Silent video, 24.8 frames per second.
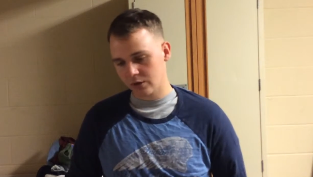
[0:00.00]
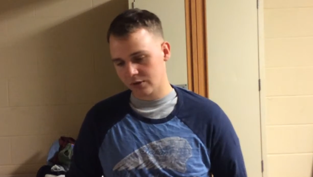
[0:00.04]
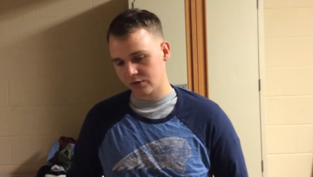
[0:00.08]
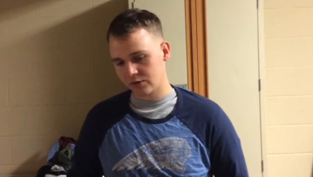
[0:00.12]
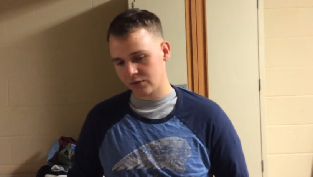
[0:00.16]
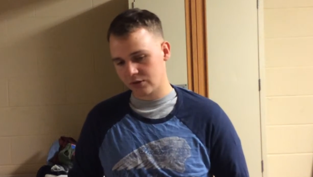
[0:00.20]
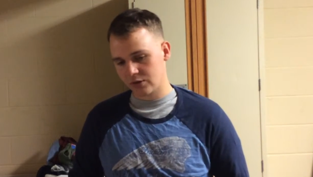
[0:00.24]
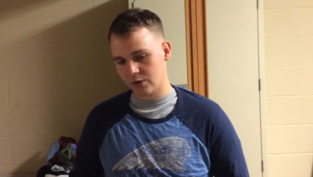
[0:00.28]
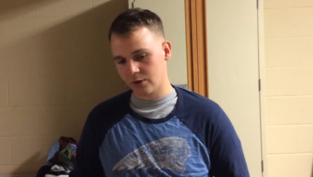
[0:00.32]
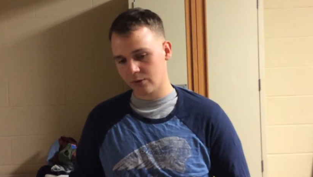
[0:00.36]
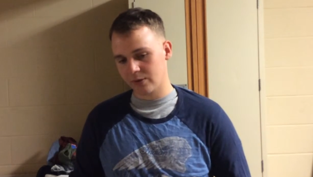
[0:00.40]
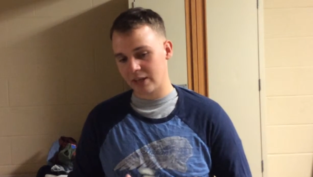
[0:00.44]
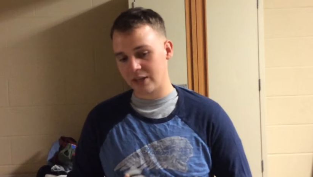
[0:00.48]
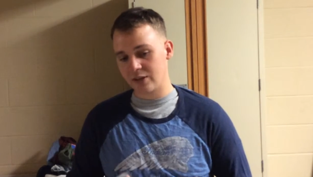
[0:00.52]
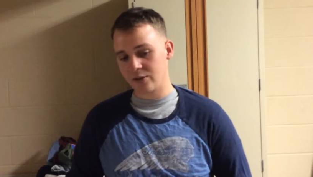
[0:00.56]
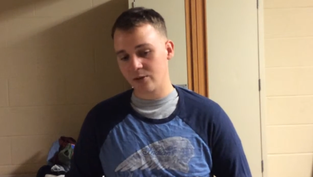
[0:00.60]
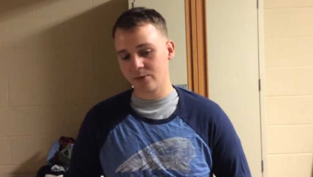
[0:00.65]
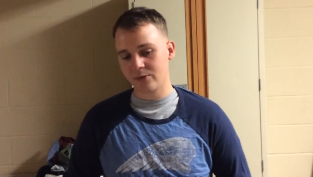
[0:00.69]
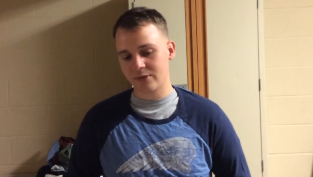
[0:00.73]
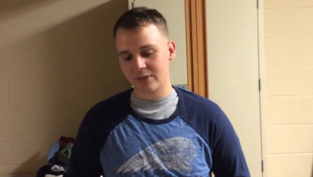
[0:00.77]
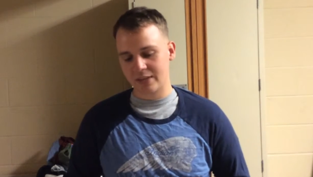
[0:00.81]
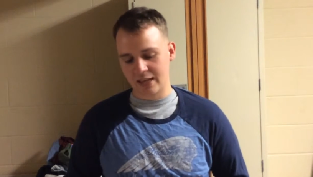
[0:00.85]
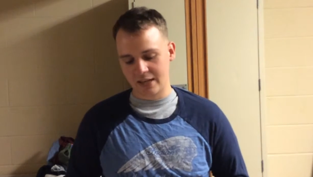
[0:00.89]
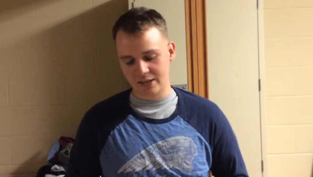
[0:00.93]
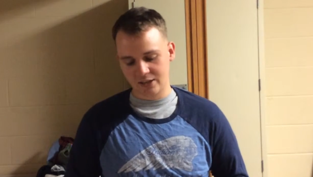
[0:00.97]
So they
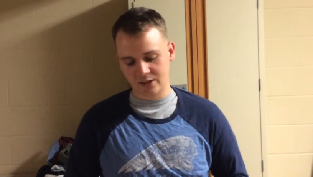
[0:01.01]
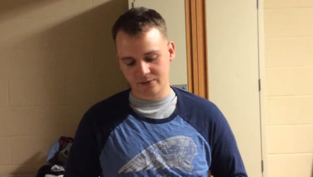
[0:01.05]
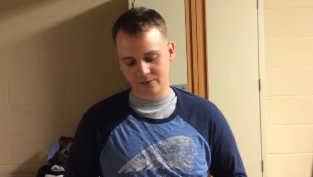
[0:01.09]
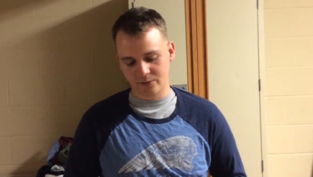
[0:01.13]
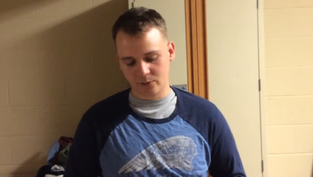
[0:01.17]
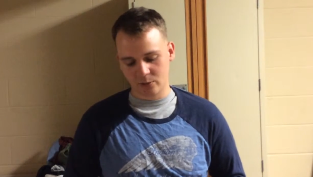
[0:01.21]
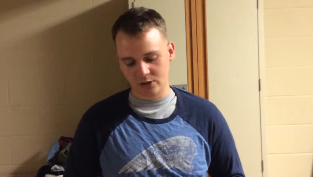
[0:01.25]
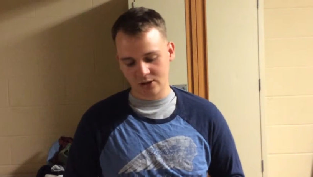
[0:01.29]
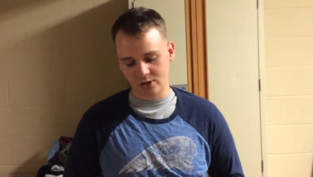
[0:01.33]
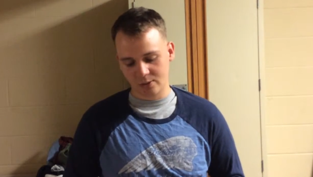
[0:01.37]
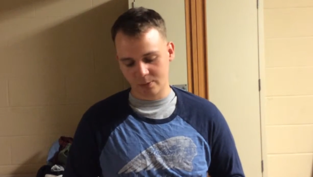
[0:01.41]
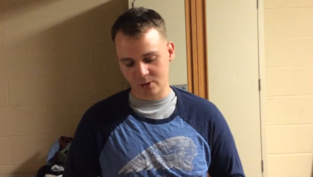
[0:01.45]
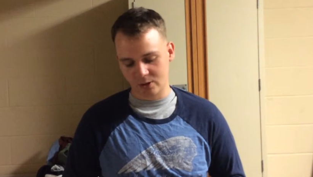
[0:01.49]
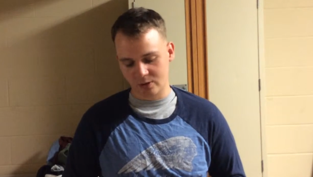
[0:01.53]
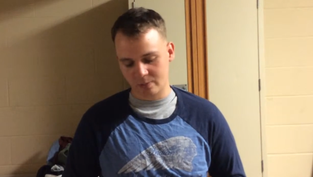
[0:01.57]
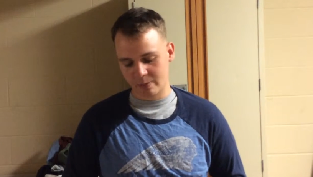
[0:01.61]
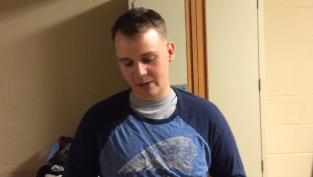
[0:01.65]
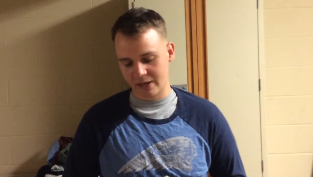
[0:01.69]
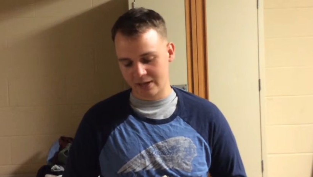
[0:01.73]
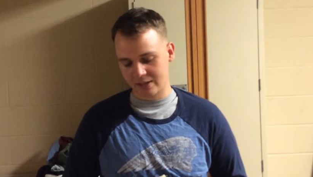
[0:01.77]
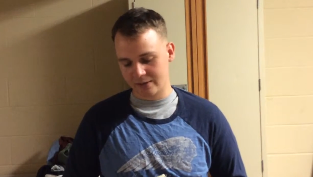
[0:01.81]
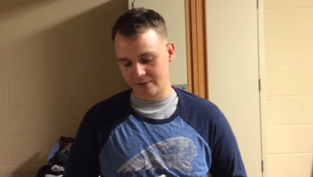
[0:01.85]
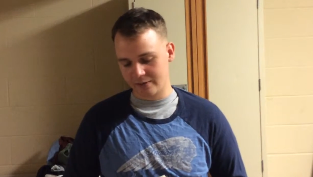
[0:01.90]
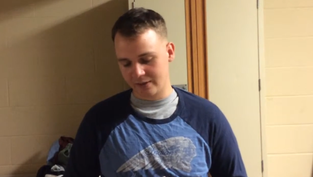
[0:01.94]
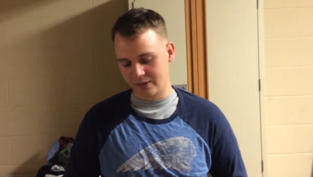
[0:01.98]
use that to force your
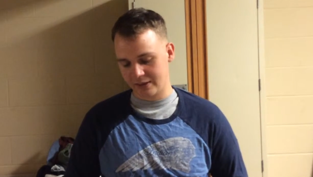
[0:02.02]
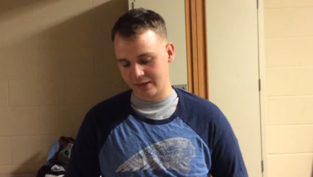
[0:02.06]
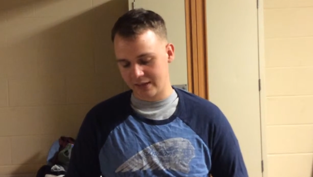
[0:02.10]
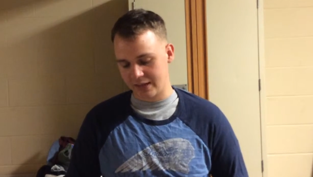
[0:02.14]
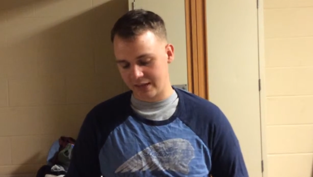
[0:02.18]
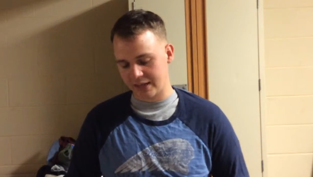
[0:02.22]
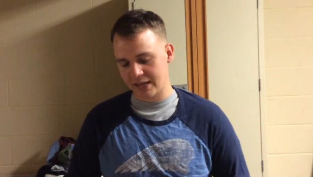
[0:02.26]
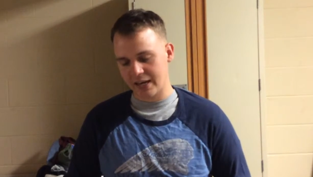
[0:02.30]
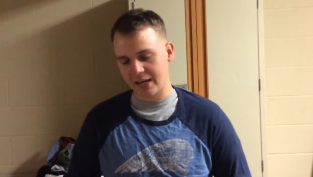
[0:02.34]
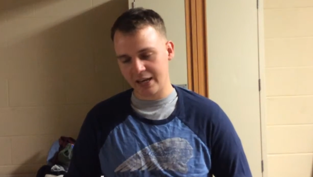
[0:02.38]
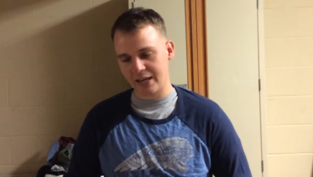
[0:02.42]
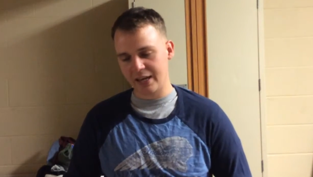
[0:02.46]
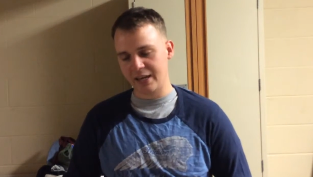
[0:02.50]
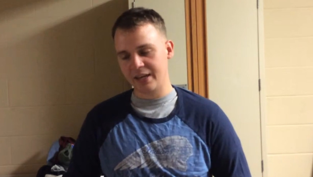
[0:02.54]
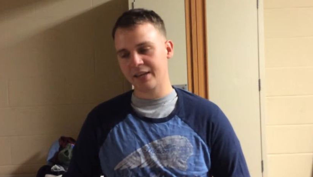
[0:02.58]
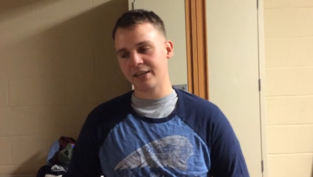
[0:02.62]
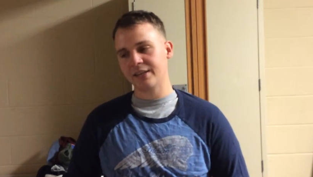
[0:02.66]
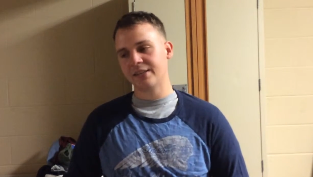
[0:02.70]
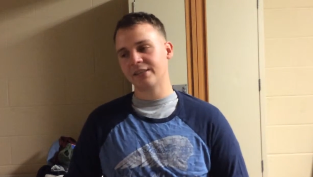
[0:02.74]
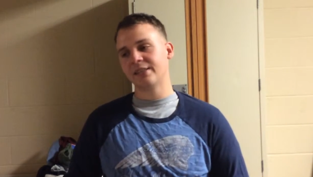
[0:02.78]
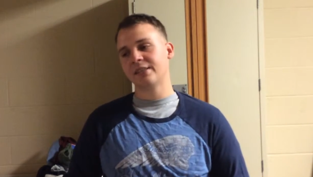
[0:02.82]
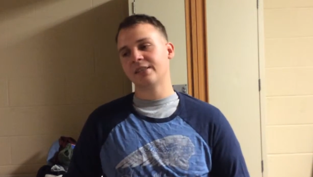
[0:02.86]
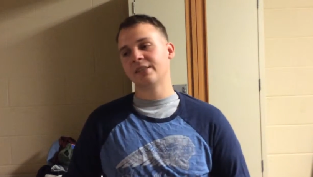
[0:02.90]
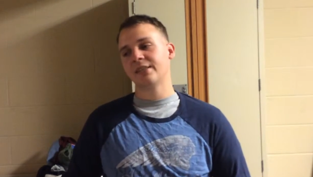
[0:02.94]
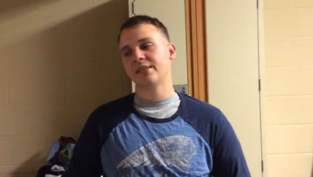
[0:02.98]
perspective and think, hey,
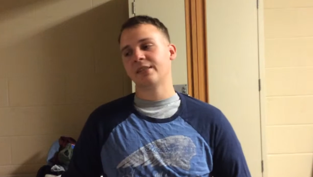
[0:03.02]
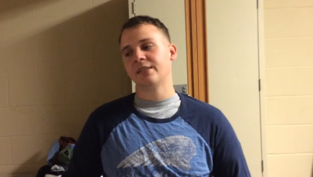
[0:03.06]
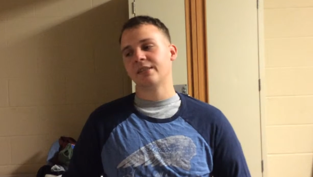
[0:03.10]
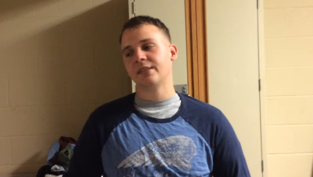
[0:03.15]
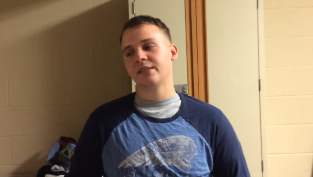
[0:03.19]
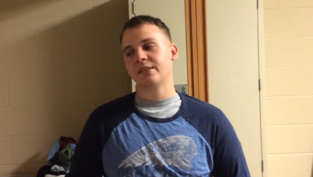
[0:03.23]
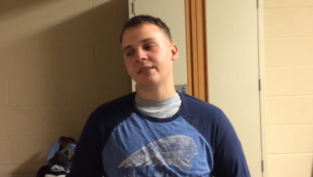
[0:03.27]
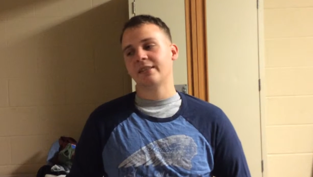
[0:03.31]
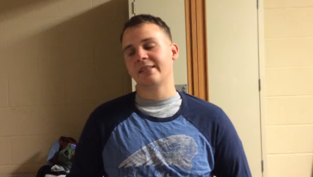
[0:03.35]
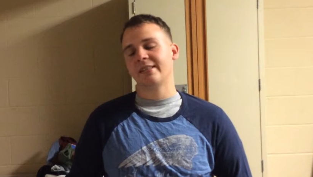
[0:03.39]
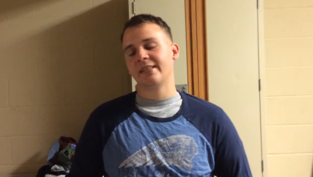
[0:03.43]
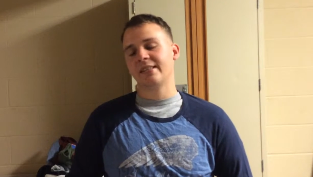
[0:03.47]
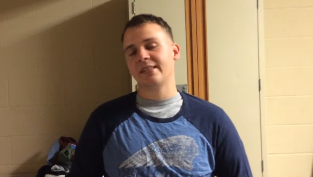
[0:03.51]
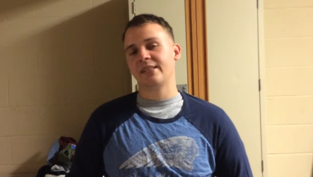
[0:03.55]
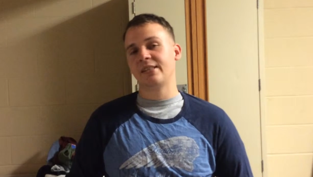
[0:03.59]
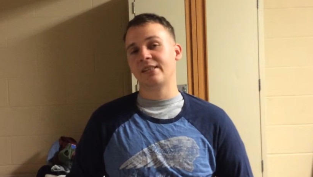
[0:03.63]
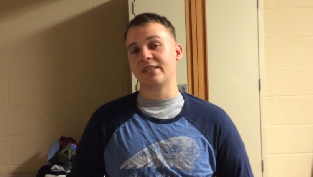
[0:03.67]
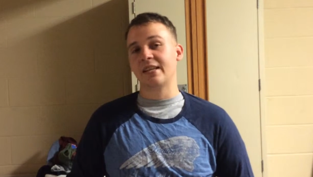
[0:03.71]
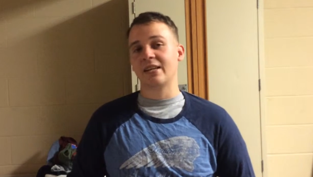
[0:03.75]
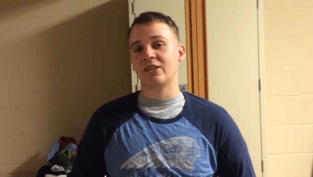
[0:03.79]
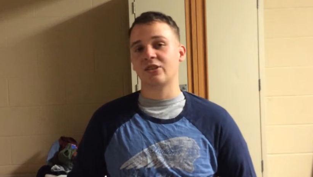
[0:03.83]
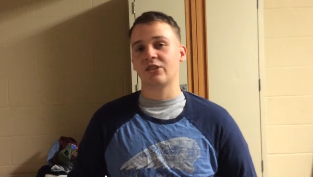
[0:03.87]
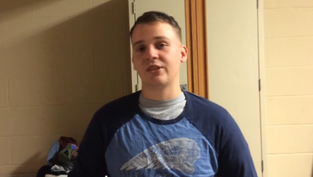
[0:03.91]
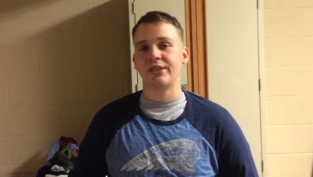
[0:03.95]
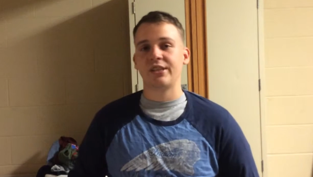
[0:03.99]
he's
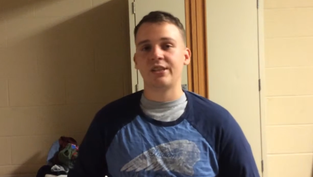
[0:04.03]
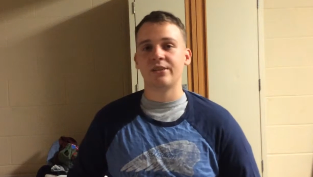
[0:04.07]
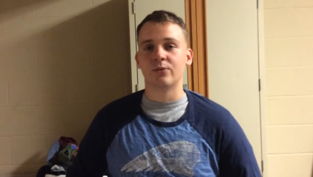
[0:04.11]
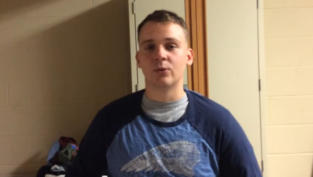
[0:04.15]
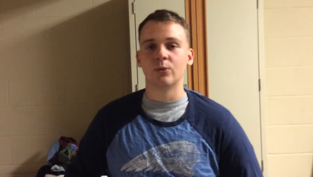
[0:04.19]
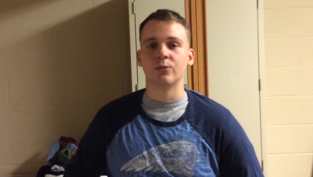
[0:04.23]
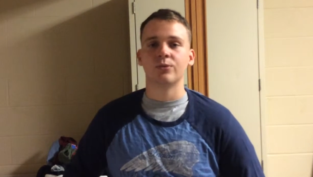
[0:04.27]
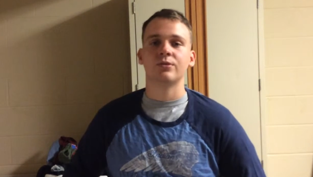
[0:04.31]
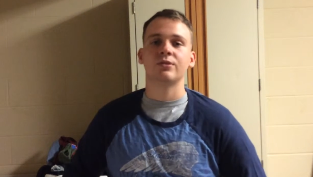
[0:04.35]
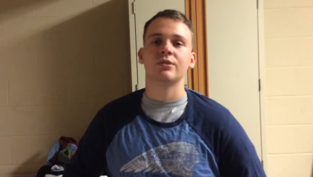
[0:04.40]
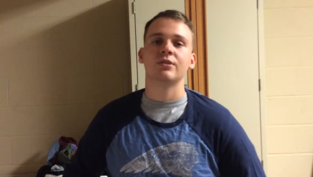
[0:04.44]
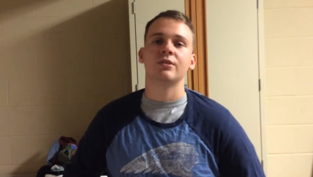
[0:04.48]
actually evil.